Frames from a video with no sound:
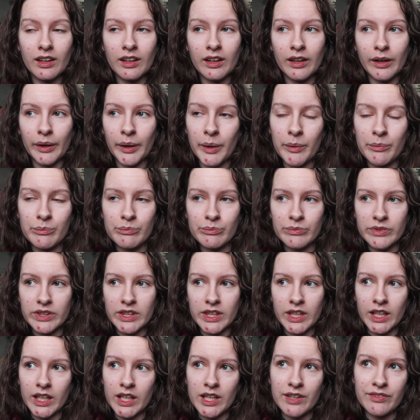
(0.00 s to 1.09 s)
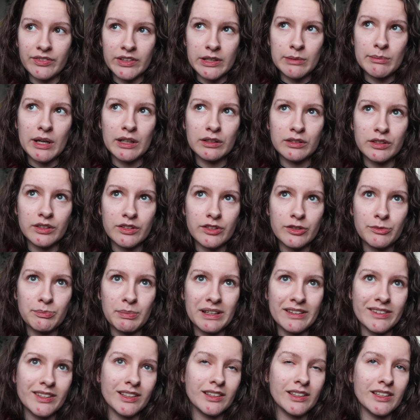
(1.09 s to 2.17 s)
They have emailed us
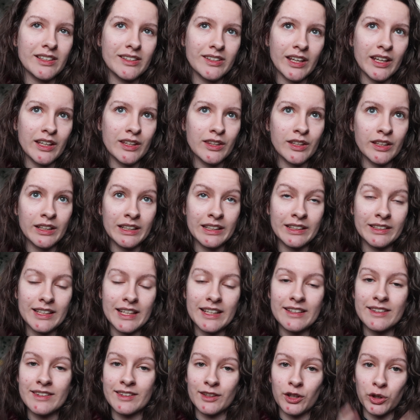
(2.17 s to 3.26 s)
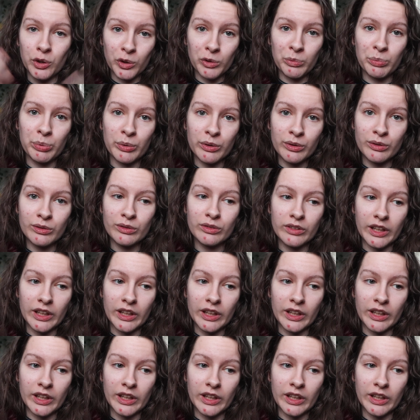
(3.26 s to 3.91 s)
basically saying that it is open,